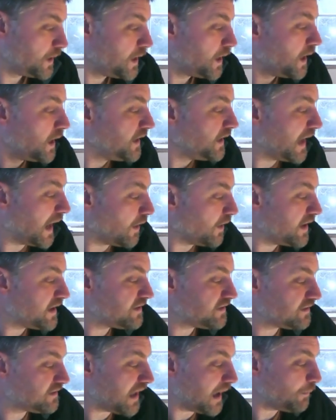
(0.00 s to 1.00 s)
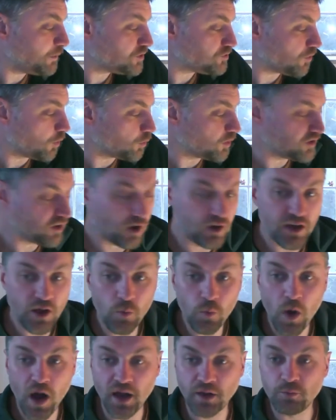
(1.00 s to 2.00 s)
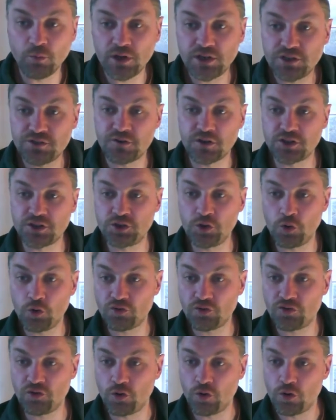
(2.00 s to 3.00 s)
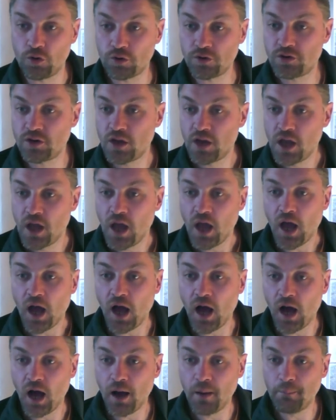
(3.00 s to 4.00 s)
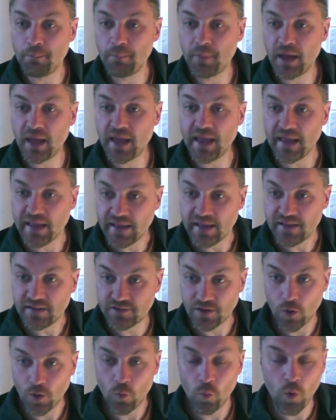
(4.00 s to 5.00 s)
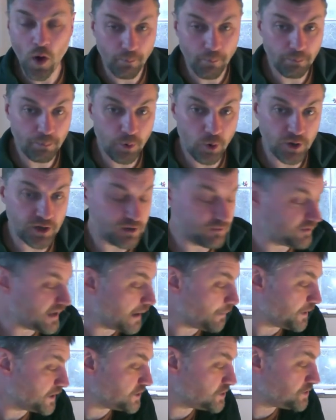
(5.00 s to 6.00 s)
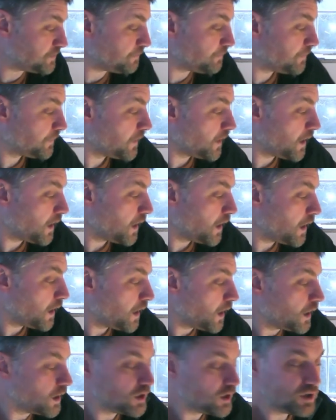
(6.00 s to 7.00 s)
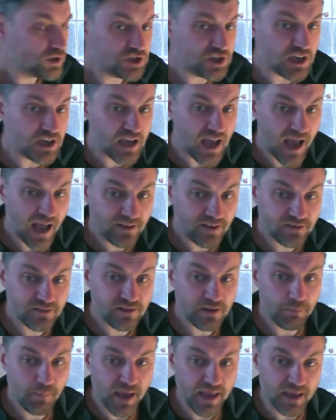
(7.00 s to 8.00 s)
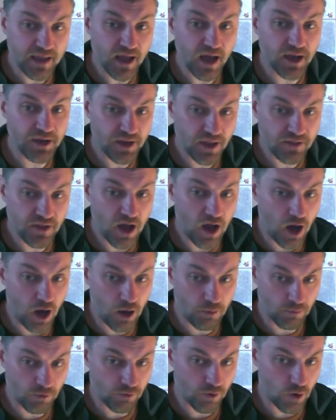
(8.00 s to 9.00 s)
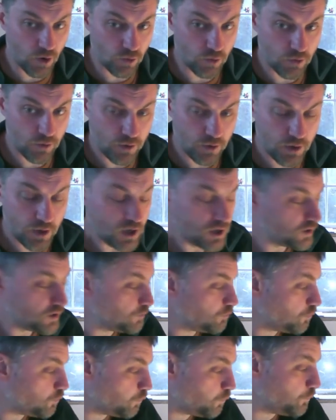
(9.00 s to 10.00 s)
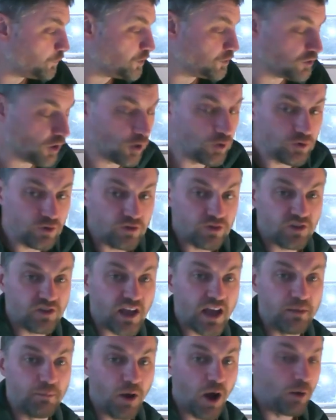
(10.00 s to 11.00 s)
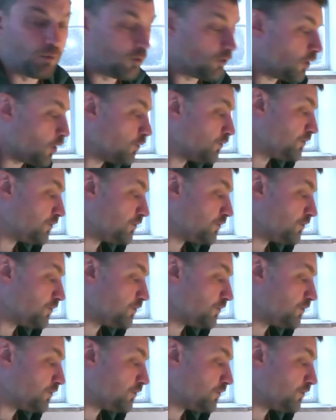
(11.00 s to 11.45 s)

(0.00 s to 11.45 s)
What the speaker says: Now its damage roll is only a 1, which for a short sword is 1 point of damage. She has to make another armor roll. You don't use the same armor roll for